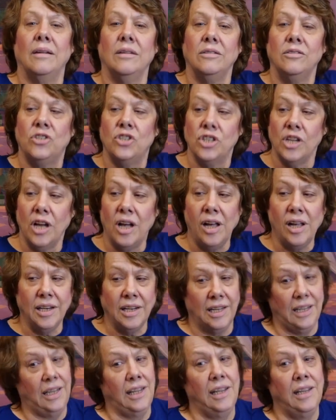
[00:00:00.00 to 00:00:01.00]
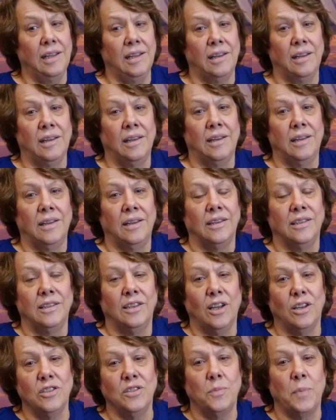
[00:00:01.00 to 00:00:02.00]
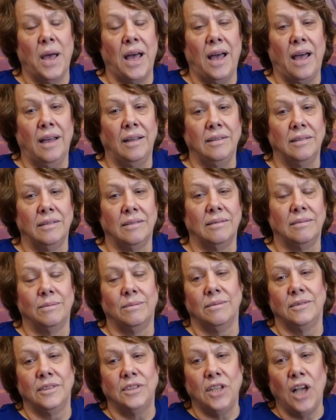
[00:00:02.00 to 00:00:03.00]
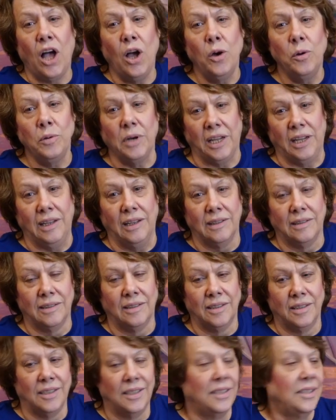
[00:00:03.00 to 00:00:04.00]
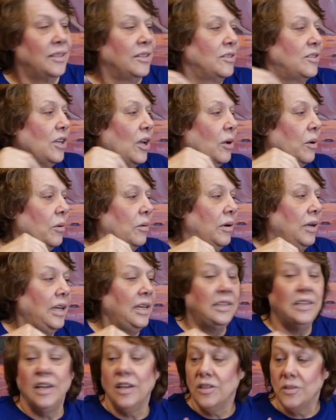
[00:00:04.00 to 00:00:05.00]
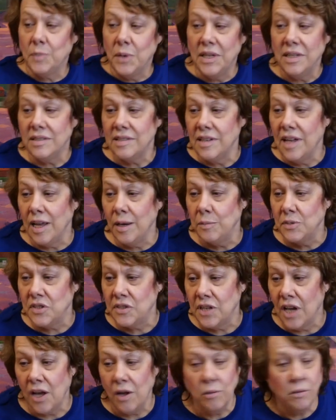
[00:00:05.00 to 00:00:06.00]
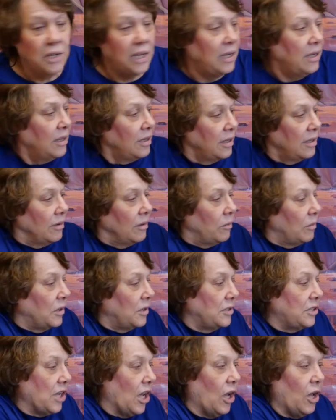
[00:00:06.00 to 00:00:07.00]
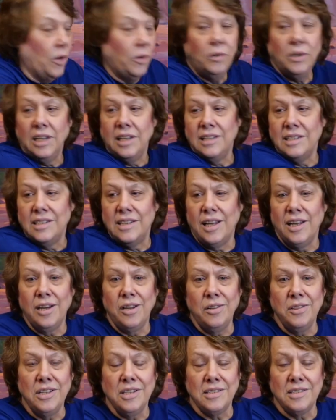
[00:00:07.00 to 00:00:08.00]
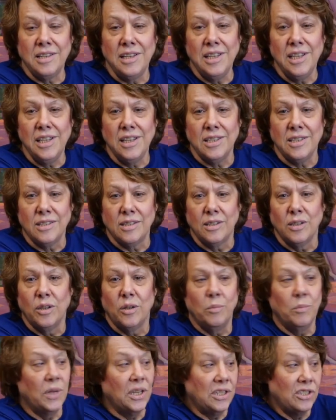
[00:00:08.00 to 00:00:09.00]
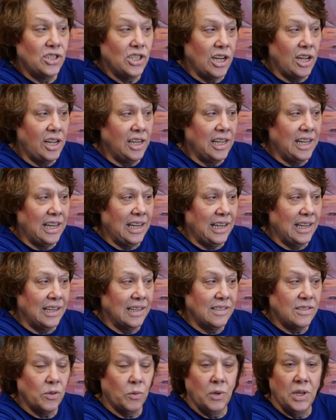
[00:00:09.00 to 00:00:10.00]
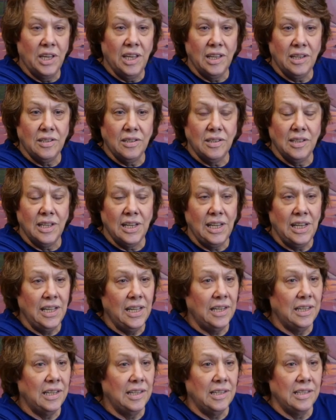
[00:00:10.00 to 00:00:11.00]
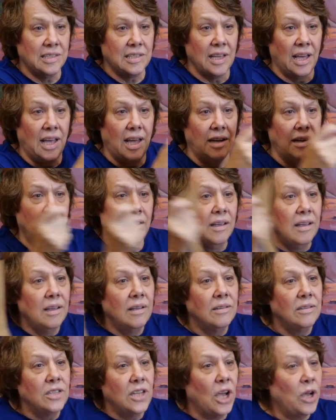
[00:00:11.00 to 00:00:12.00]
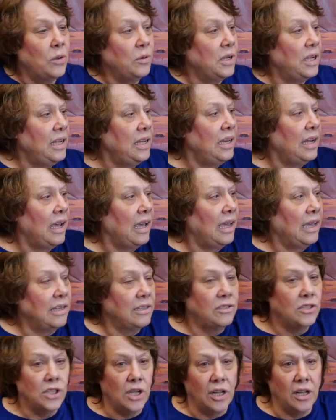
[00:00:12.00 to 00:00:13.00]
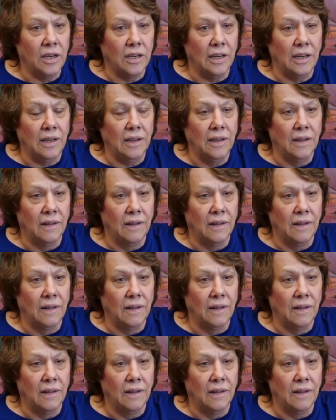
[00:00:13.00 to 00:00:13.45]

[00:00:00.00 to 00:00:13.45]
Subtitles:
Johnny goes by Tony. So he tells me his name's Tony. Well, Tony's not on this list, but Johnny is. So we get to the end and it's got Tony and Johnny.